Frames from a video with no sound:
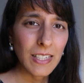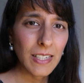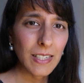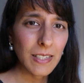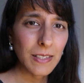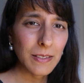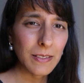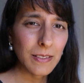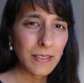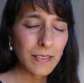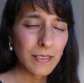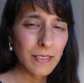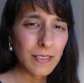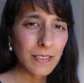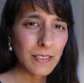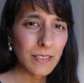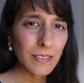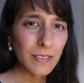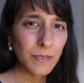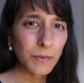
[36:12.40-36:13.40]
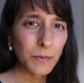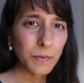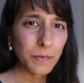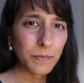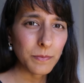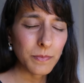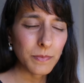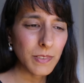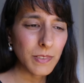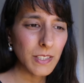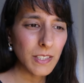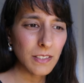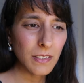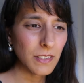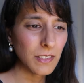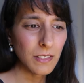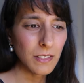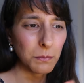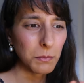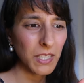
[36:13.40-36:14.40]
uh,
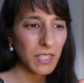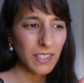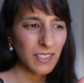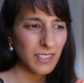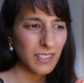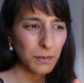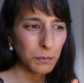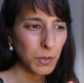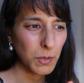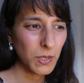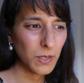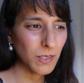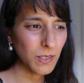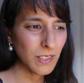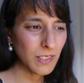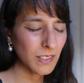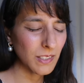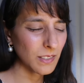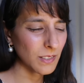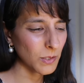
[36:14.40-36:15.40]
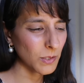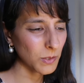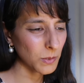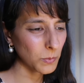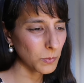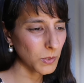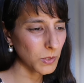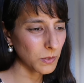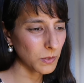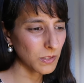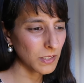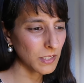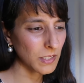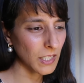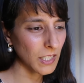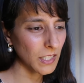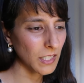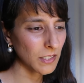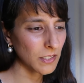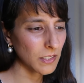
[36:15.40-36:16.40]
such an amazing person on the world
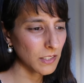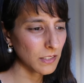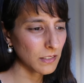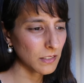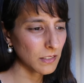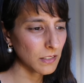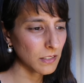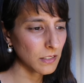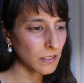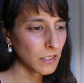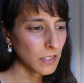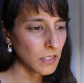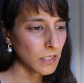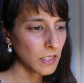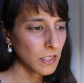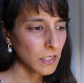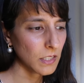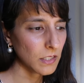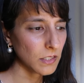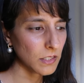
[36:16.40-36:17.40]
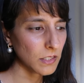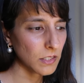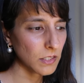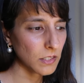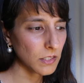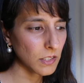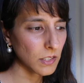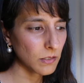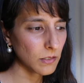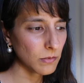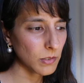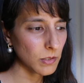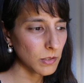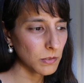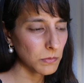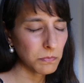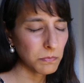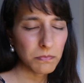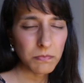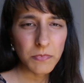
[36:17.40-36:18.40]
stage, and she
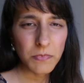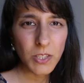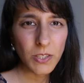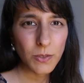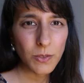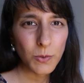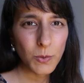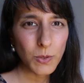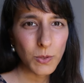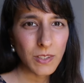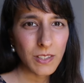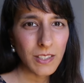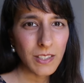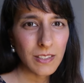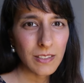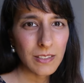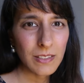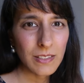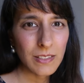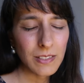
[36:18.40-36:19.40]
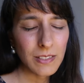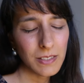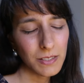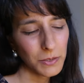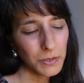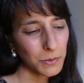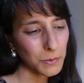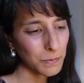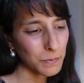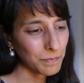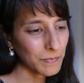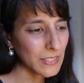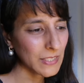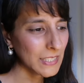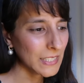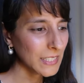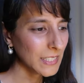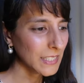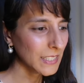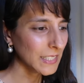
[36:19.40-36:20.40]
deserves, you know, good things. So
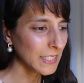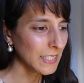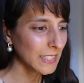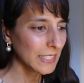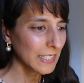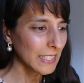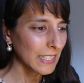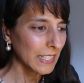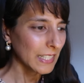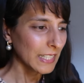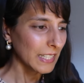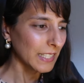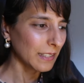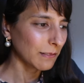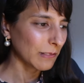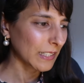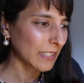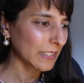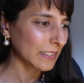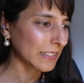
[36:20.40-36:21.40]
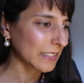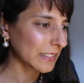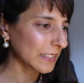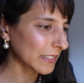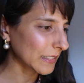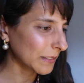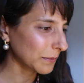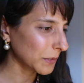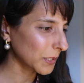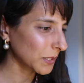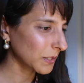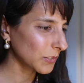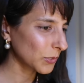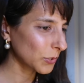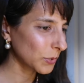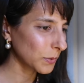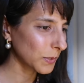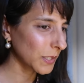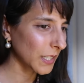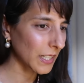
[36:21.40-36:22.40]
anyway, guys, I'm going
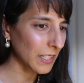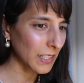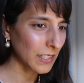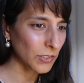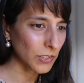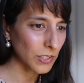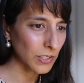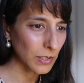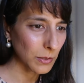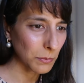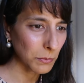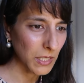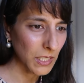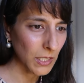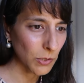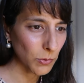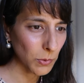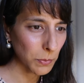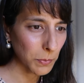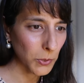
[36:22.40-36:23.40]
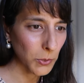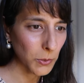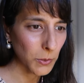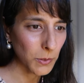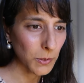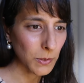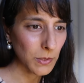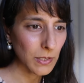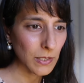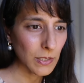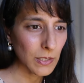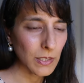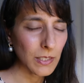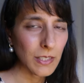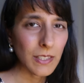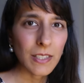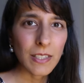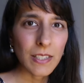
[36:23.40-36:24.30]
to get into the mini reports.